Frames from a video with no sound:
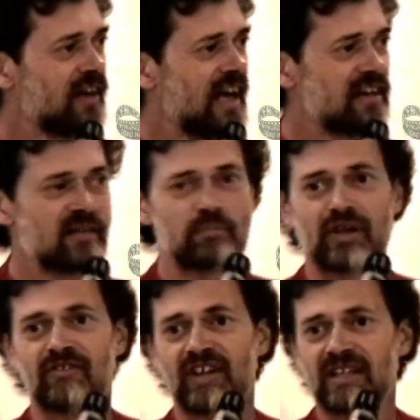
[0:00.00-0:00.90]
and I'm
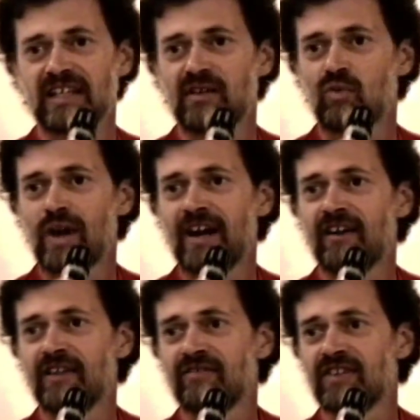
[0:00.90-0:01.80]
perfectly
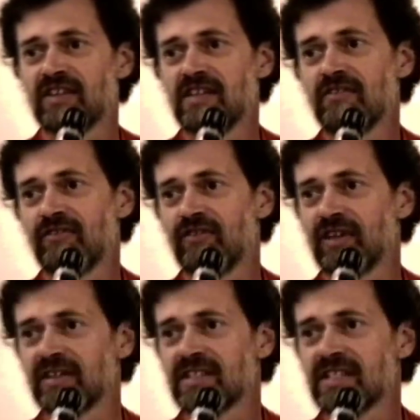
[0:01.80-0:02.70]
aware of the
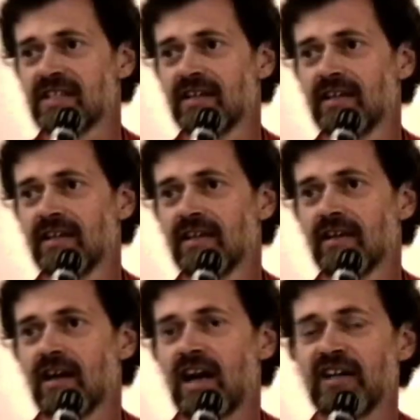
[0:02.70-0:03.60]
difference.
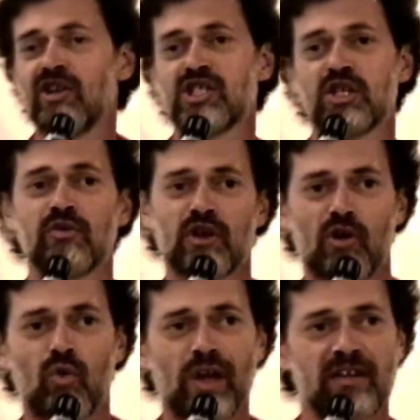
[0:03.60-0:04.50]
I also
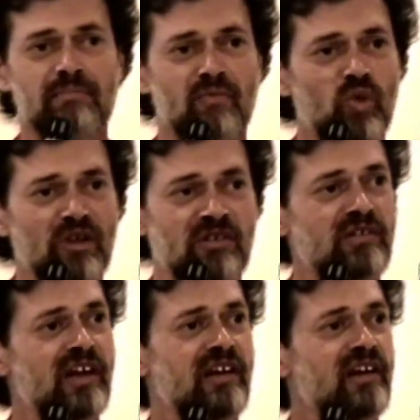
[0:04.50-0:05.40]
know what
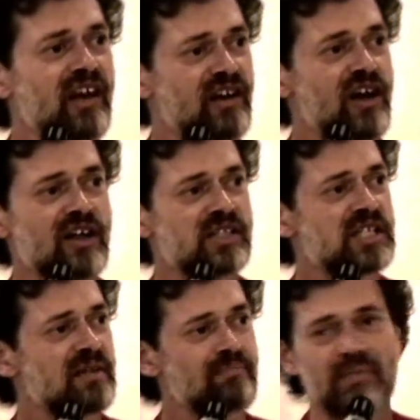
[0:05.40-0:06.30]
a
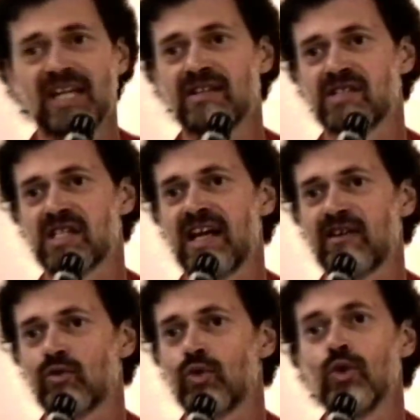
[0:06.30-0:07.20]
concept means,
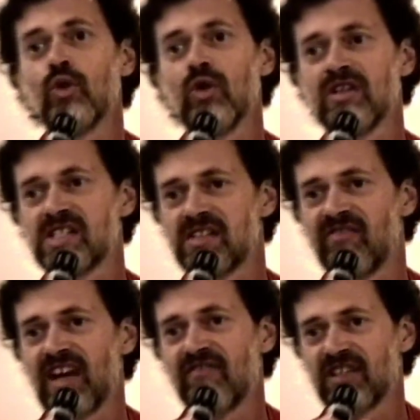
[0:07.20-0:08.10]
like rules
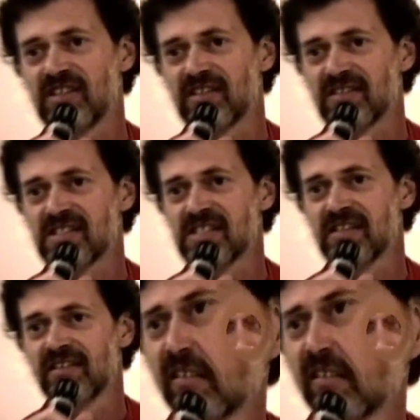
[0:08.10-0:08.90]
of evidence.